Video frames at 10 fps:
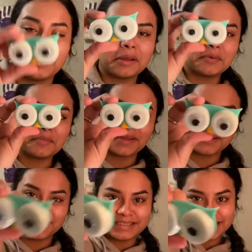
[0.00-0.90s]
Oh, my
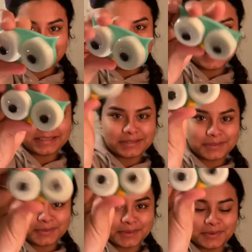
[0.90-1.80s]
contact case is
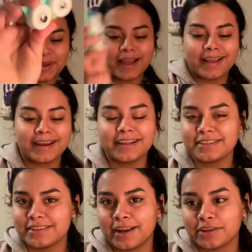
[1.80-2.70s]
so cute. I got it at
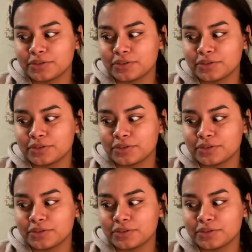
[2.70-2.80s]
the dollar